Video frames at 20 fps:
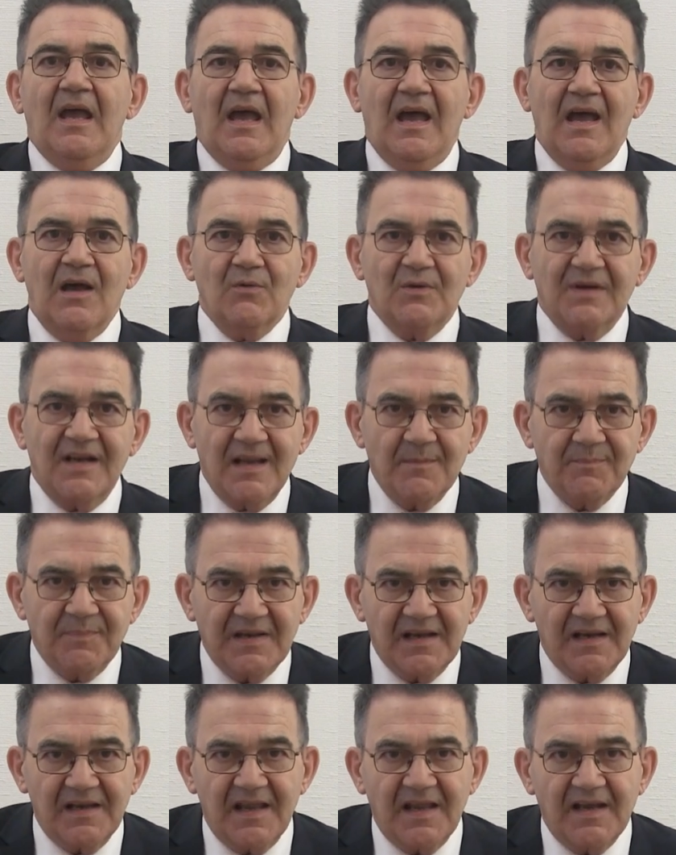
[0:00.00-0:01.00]
Our
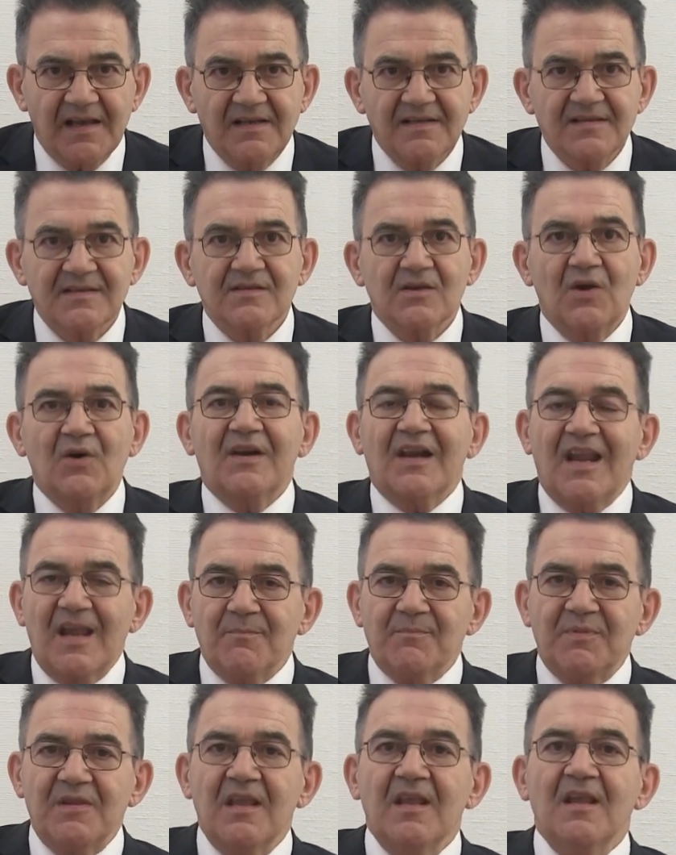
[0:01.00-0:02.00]
happy clients are
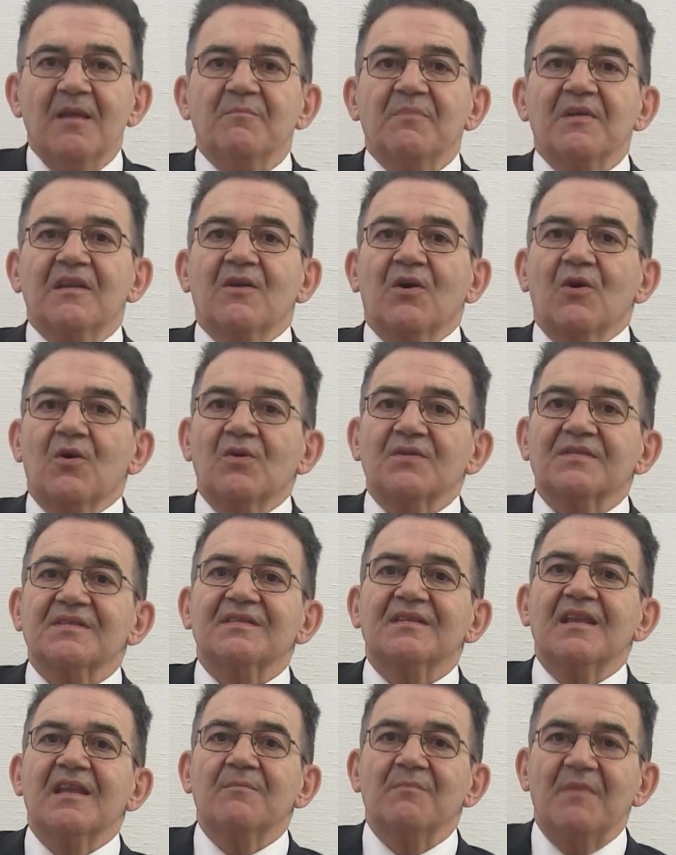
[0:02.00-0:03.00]
happy
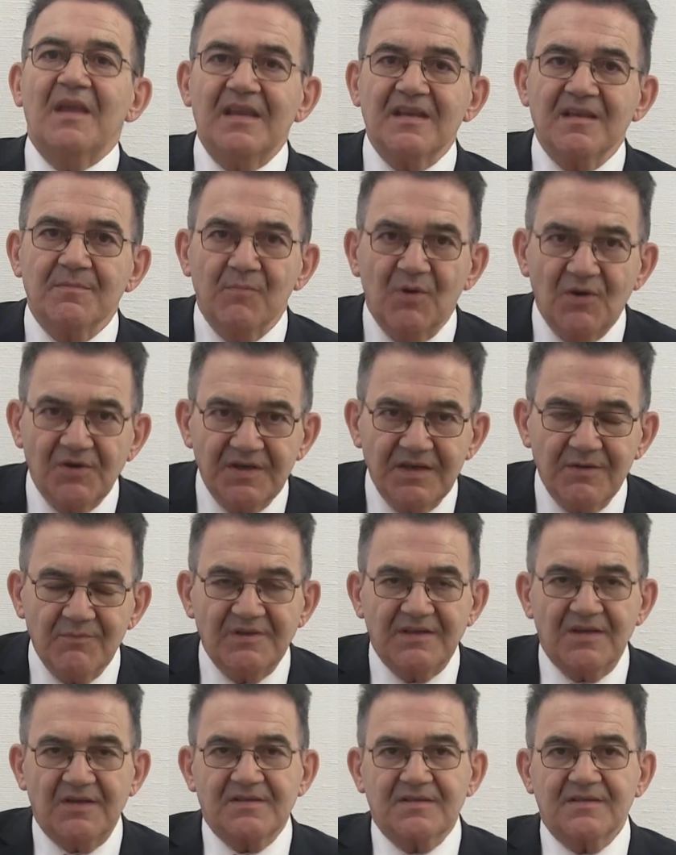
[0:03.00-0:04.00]
because they make money
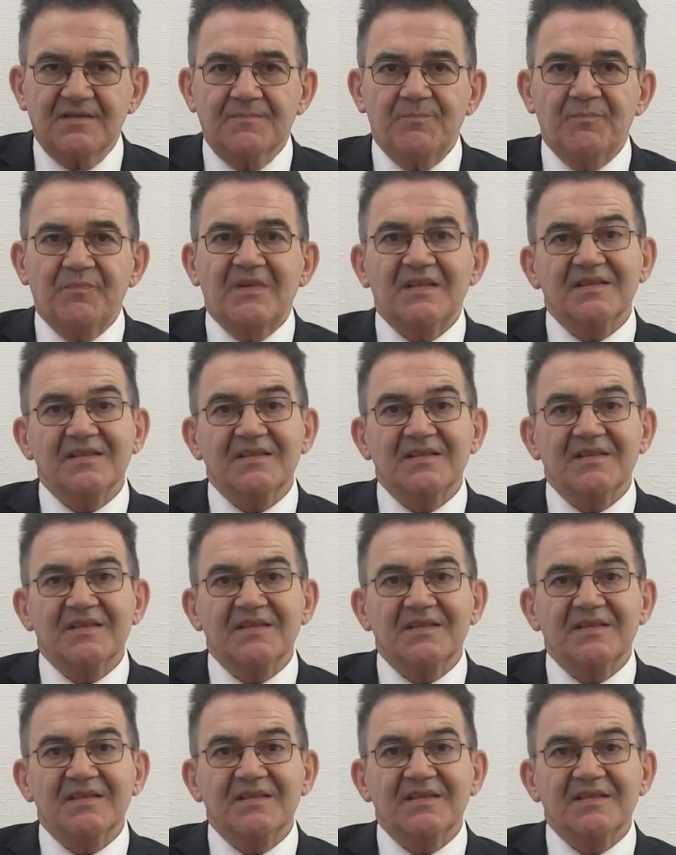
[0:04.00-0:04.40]
with us.